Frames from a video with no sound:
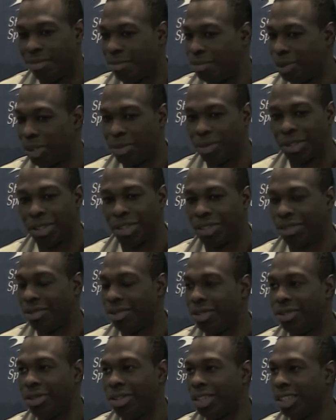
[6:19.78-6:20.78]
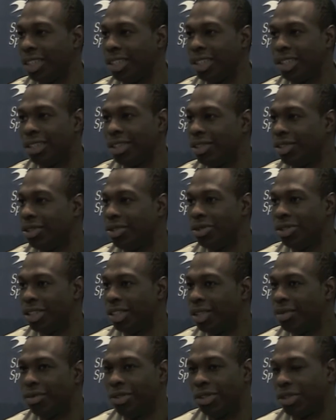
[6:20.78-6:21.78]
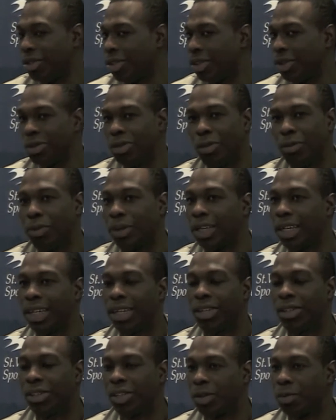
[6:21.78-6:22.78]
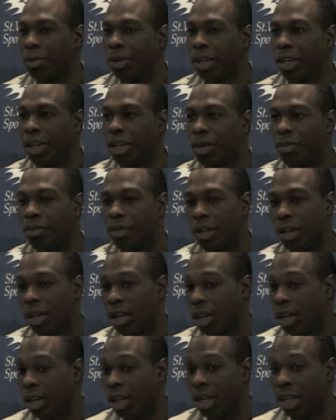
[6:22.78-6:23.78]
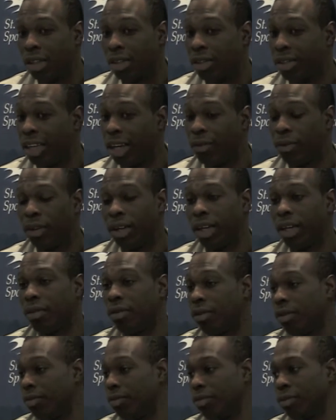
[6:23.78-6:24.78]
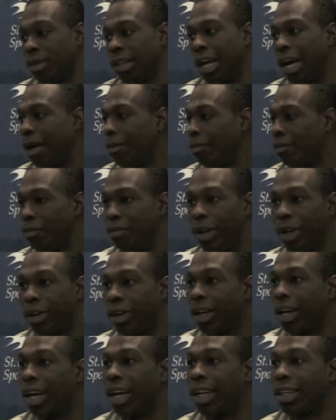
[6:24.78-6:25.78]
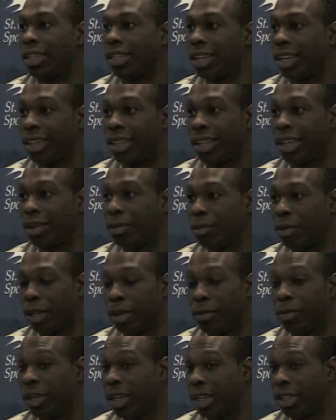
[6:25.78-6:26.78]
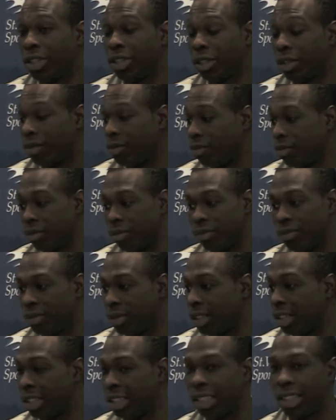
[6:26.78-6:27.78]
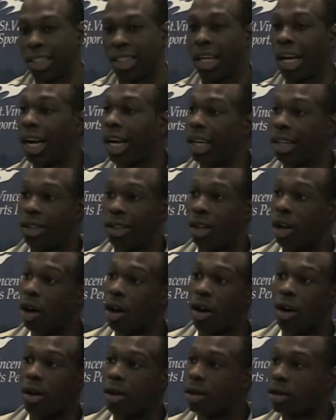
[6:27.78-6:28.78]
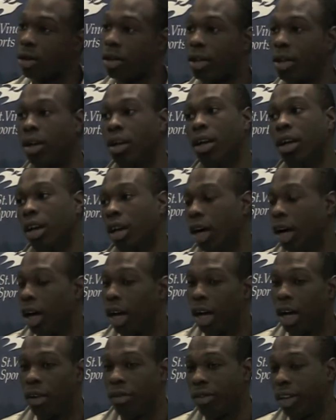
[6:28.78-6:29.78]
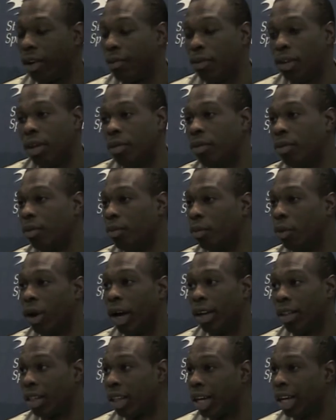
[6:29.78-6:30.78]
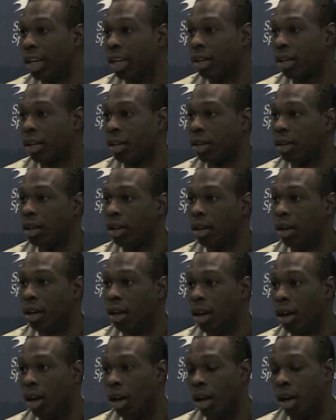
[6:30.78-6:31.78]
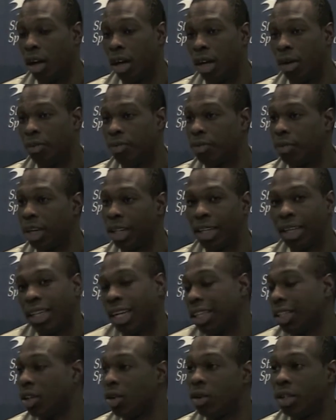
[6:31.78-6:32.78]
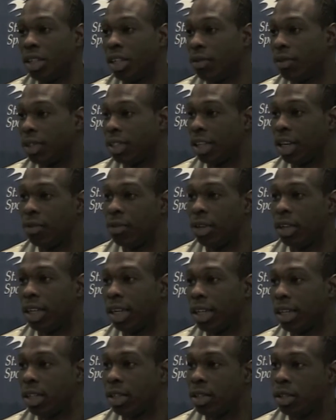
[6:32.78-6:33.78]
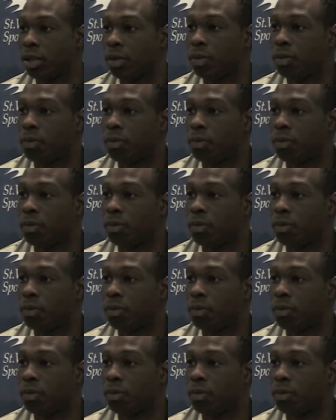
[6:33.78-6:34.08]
pretty much new cities, new gyms, whole new players, but definitely a lot bigger guys. Like their bigs are 6'9", long, definitely more athletic. I think that's the only difference I feel like.